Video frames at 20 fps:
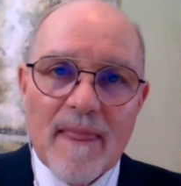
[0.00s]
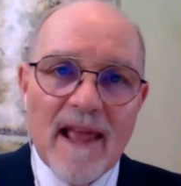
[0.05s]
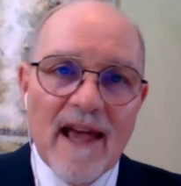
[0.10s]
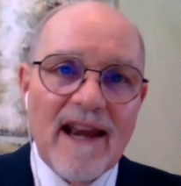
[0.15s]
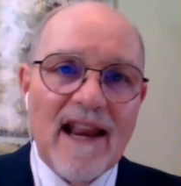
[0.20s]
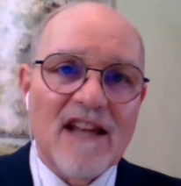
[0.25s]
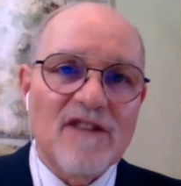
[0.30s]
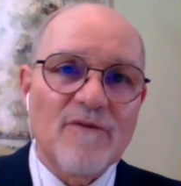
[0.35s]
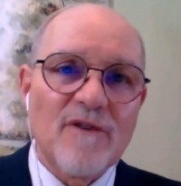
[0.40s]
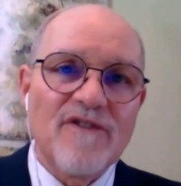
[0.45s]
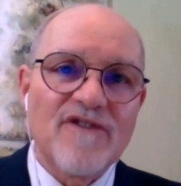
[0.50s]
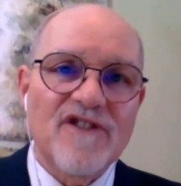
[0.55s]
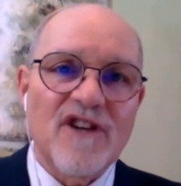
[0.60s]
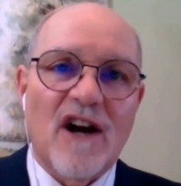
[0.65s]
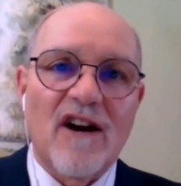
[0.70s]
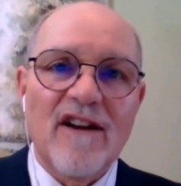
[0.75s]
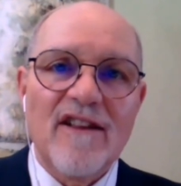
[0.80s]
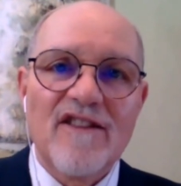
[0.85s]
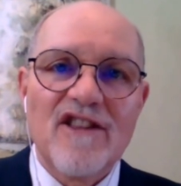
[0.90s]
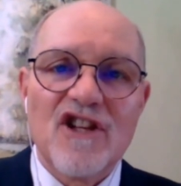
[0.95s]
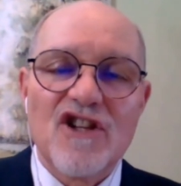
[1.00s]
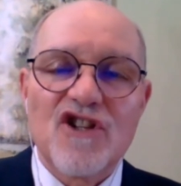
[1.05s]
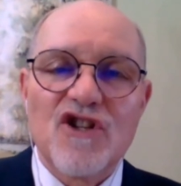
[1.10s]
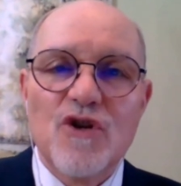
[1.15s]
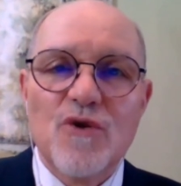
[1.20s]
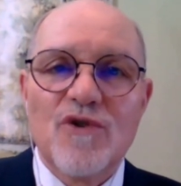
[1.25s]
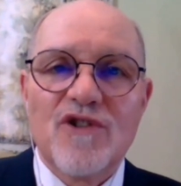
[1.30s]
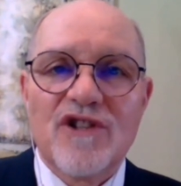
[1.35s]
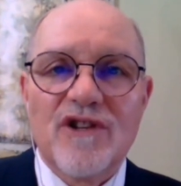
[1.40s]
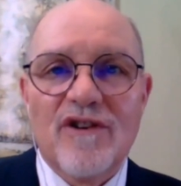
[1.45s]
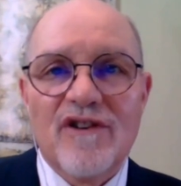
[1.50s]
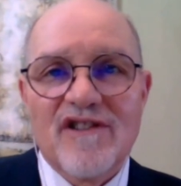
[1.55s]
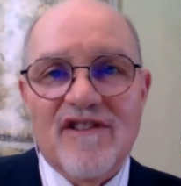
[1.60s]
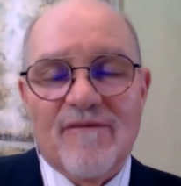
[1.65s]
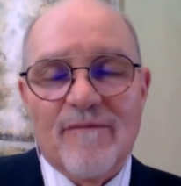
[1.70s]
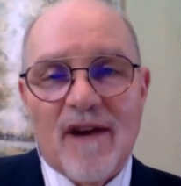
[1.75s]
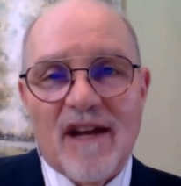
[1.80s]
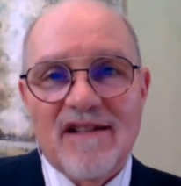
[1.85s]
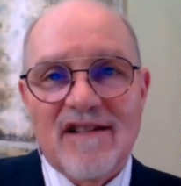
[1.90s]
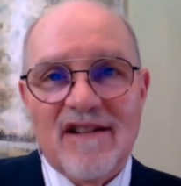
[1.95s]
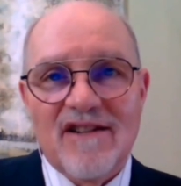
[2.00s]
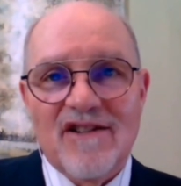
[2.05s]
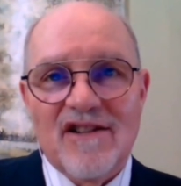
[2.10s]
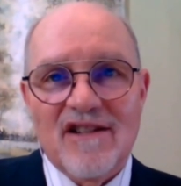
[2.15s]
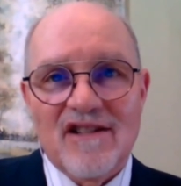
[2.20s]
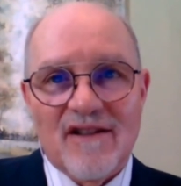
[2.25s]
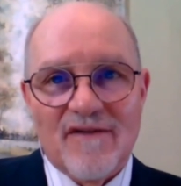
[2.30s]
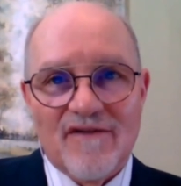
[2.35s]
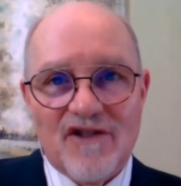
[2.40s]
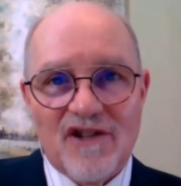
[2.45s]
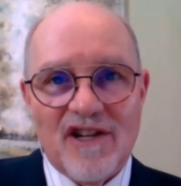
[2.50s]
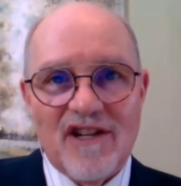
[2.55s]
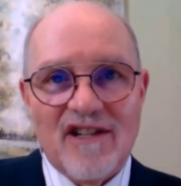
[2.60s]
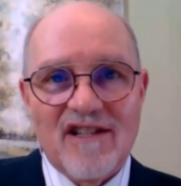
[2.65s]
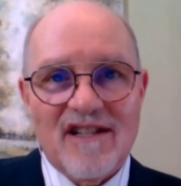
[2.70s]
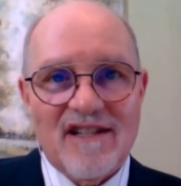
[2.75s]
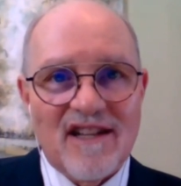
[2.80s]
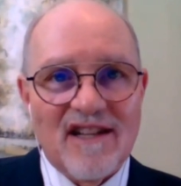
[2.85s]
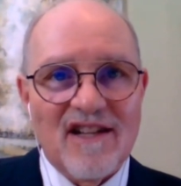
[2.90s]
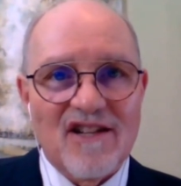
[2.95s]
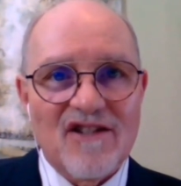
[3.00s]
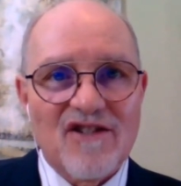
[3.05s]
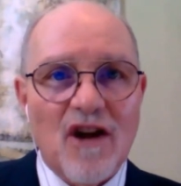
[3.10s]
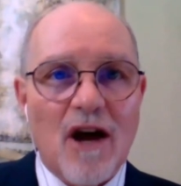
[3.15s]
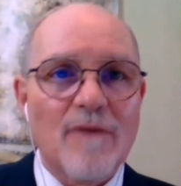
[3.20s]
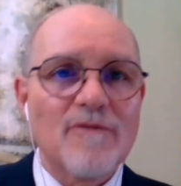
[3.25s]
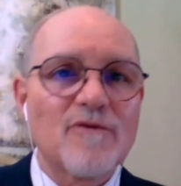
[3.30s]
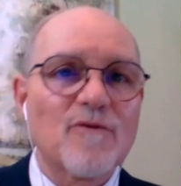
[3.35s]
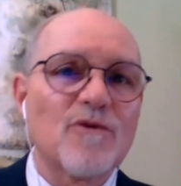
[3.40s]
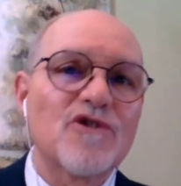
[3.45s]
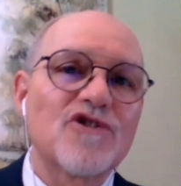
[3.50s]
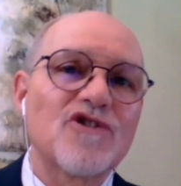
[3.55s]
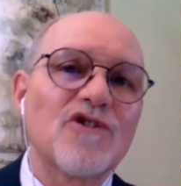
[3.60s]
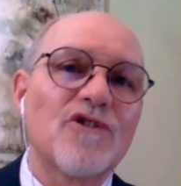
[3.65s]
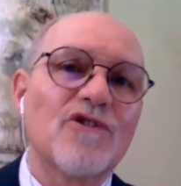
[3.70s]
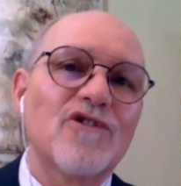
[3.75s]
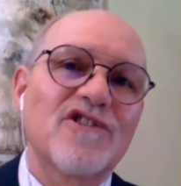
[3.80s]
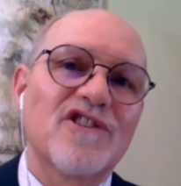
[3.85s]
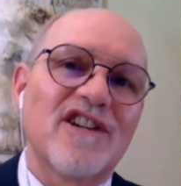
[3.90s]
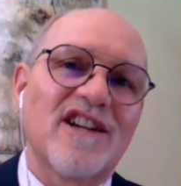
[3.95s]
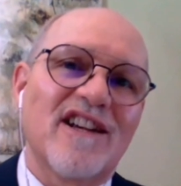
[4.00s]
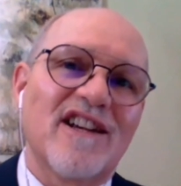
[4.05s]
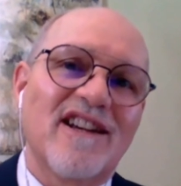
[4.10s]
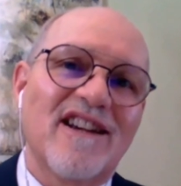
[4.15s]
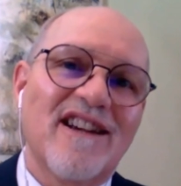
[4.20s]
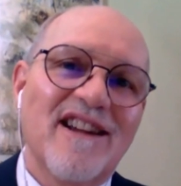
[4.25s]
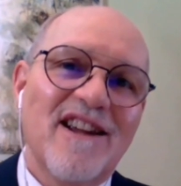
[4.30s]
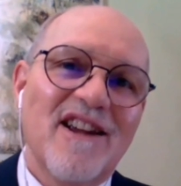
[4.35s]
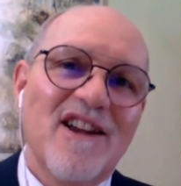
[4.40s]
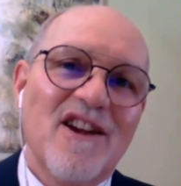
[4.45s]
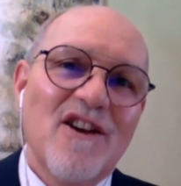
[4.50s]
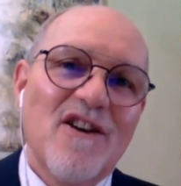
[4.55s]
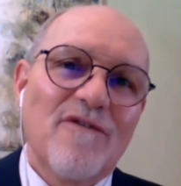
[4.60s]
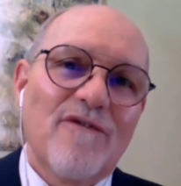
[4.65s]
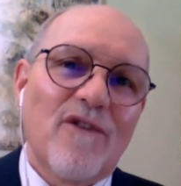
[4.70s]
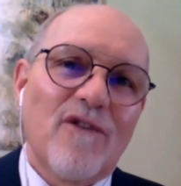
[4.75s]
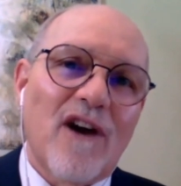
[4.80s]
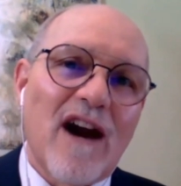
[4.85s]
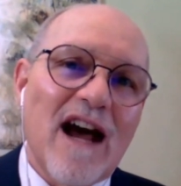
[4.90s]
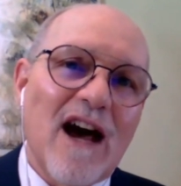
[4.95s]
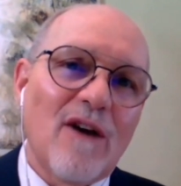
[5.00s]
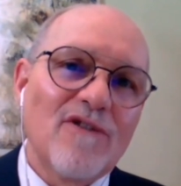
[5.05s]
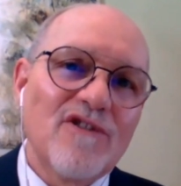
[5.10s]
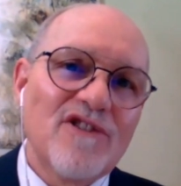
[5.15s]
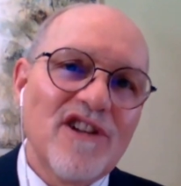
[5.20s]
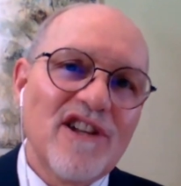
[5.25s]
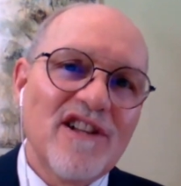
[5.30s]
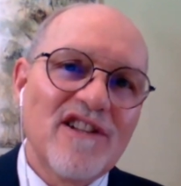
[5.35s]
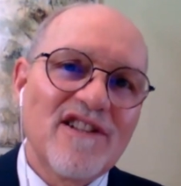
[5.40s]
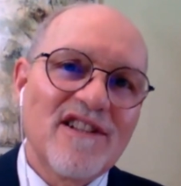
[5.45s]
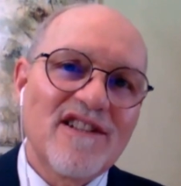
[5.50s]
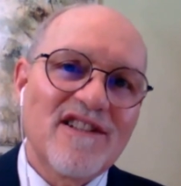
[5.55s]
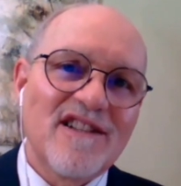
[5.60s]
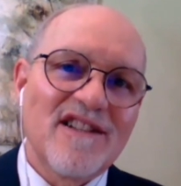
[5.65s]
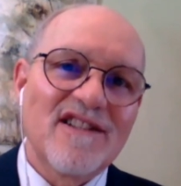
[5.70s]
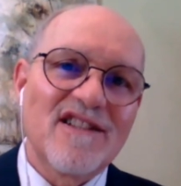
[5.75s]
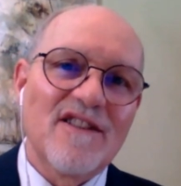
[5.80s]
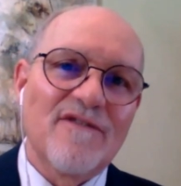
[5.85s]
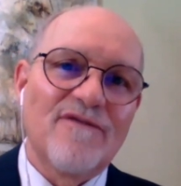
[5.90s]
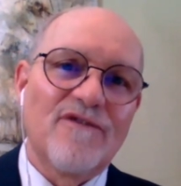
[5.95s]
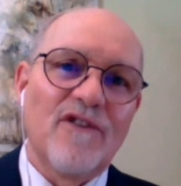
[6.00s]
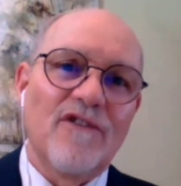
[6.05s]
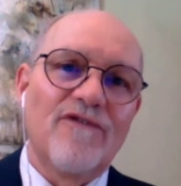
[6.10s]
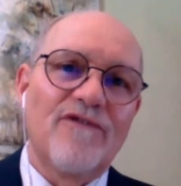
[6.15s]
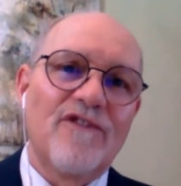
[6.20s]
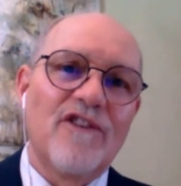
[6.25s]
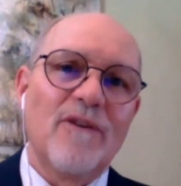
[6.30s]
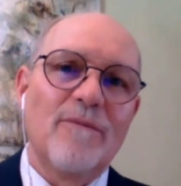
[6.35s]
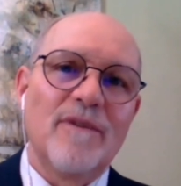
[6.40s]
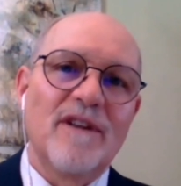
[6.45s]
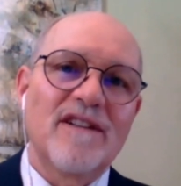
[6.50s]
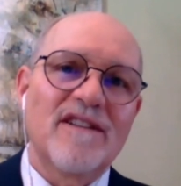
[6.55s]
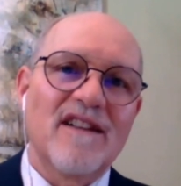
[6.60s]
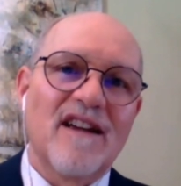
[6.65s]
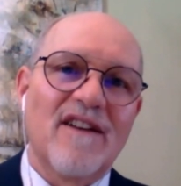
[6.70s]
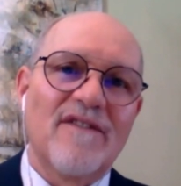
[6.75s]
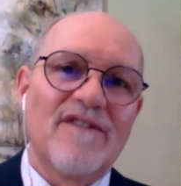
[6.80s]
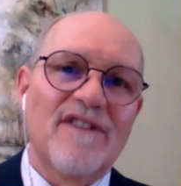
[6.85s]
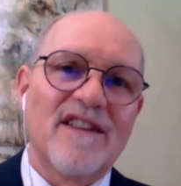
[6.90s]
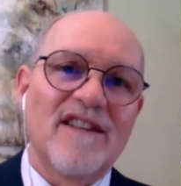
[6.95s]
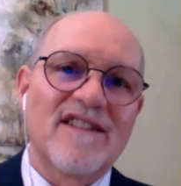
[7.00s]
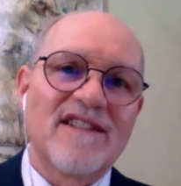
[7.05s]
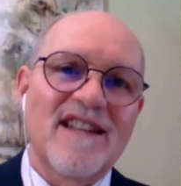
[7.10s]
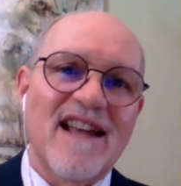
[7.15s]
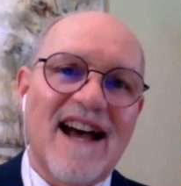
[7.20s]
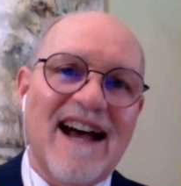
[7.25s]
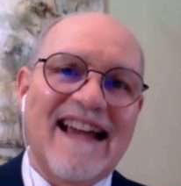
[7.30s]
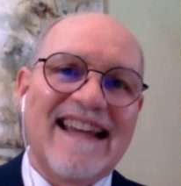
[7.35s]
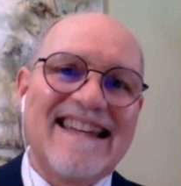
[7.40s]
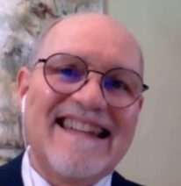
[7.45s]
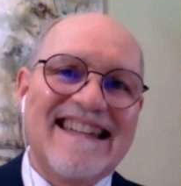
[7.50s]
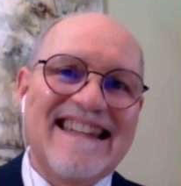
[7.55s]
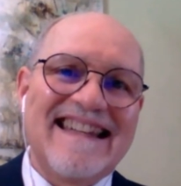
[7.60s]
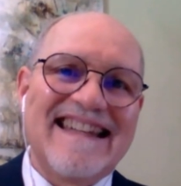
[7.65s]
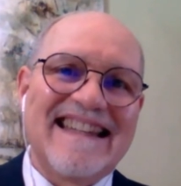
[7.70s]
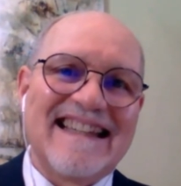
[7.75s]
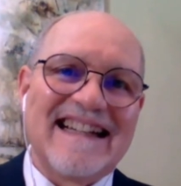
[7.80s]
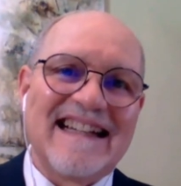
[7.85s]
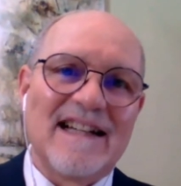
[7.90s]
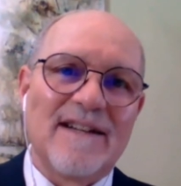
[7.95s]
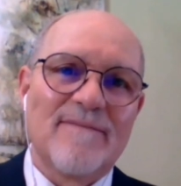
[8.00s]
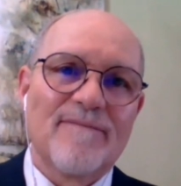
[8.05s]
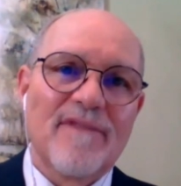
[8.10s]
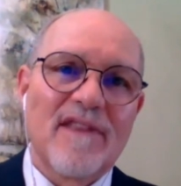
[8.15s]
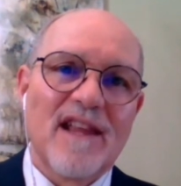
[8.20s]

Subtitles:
And as we've started this new series of messages of Jesus and the Psalms, we're searching for how Jesus is the fulfillment of this idea